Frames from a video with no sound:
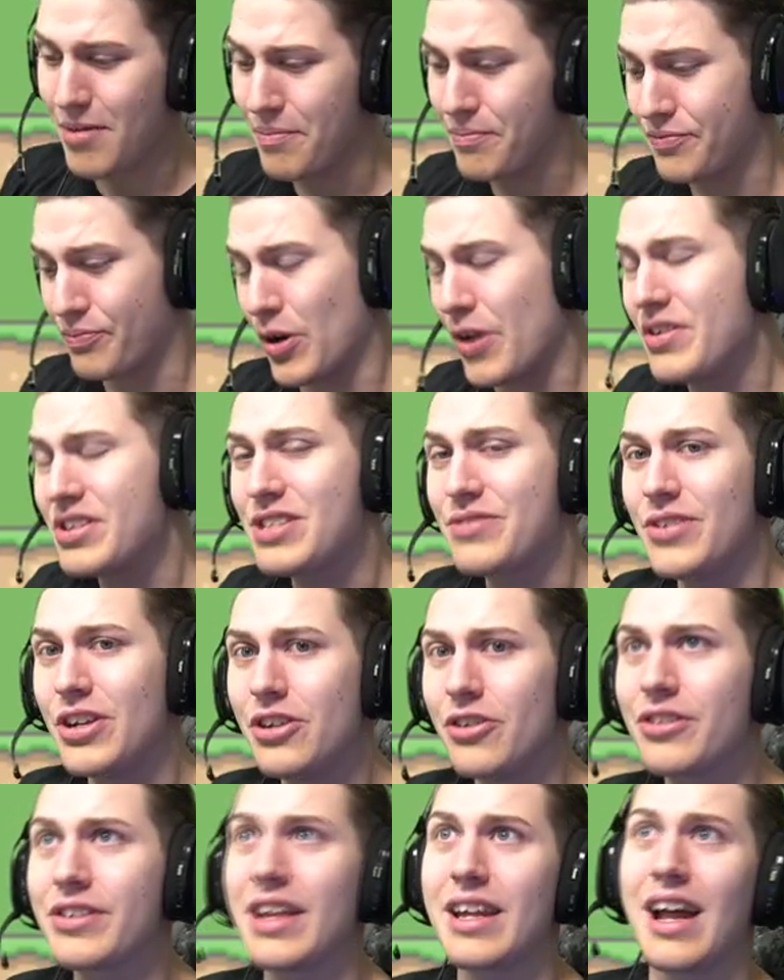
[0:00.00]
In my previous
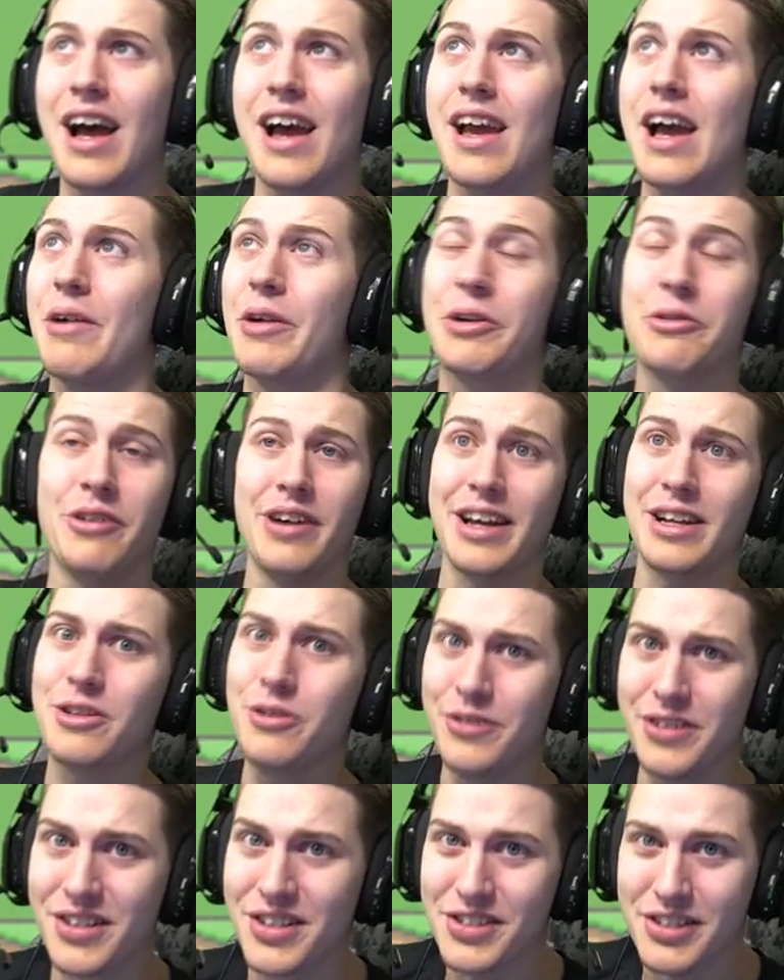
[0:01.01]
video that I recorded like
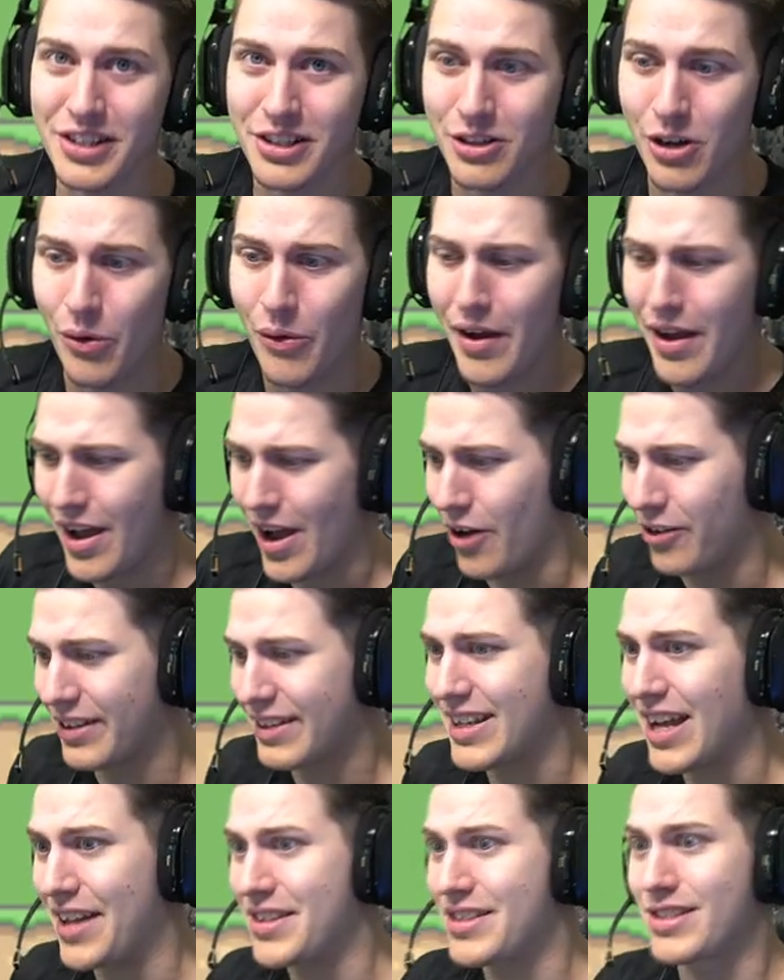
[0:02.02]
two years ago, I only
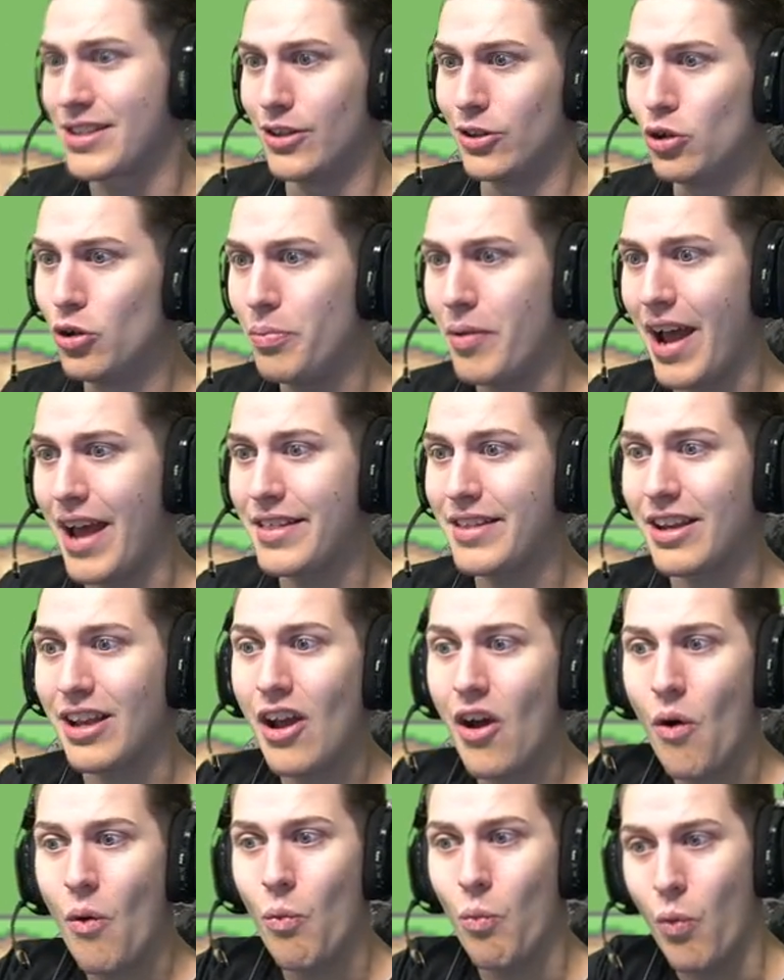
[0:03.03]
got this loop ending
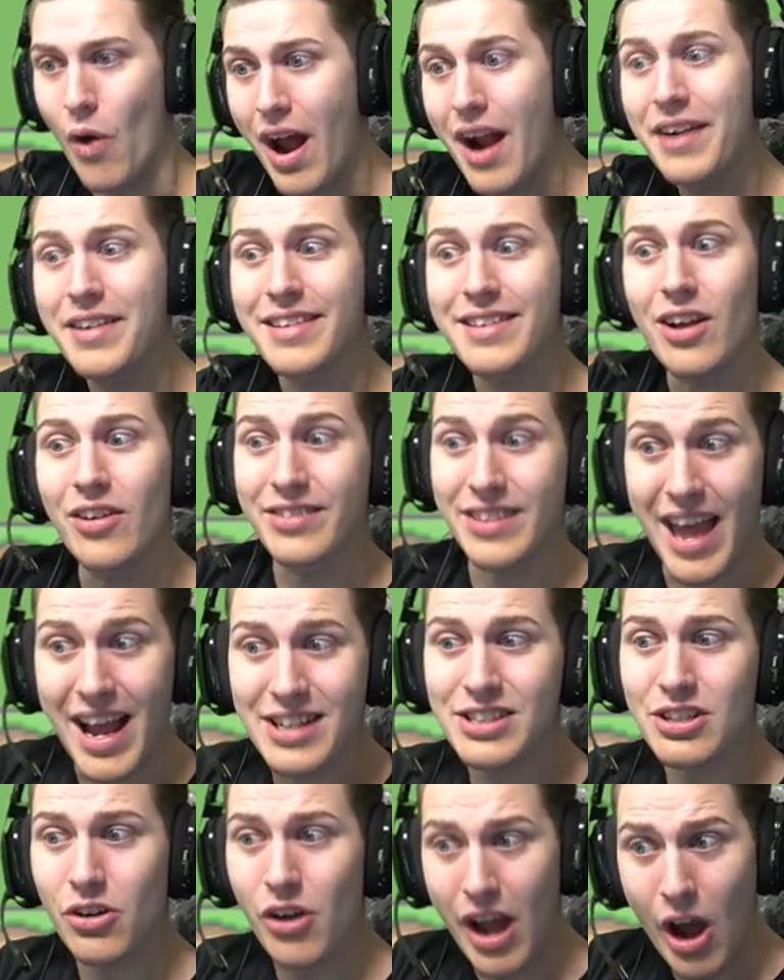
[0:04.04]
where the
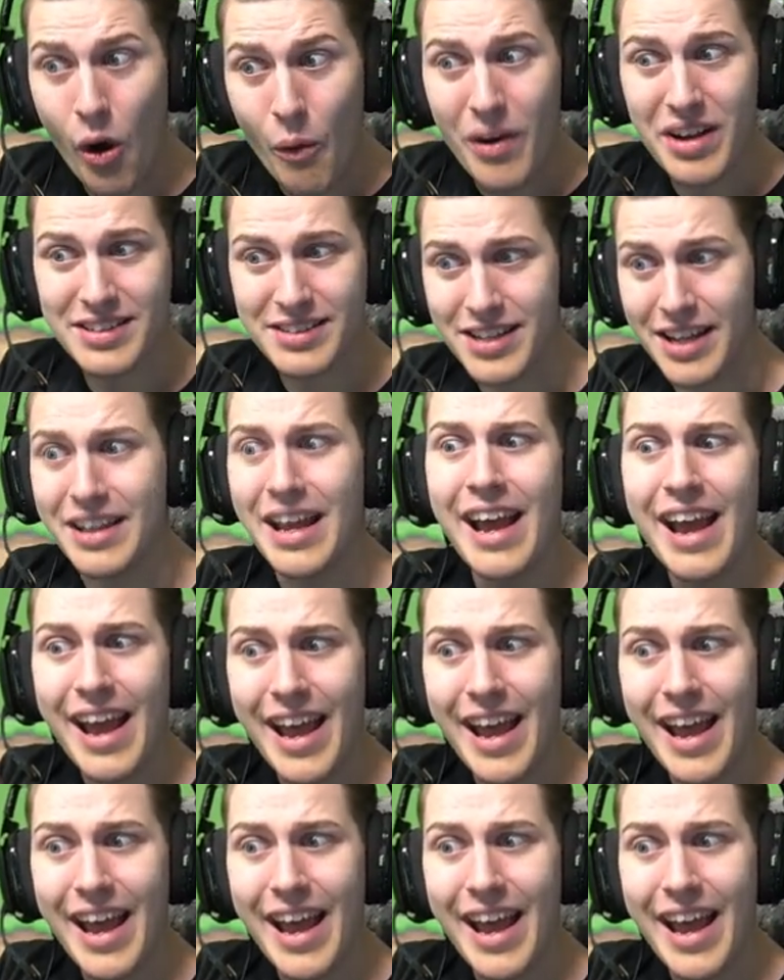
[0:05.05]
text always said,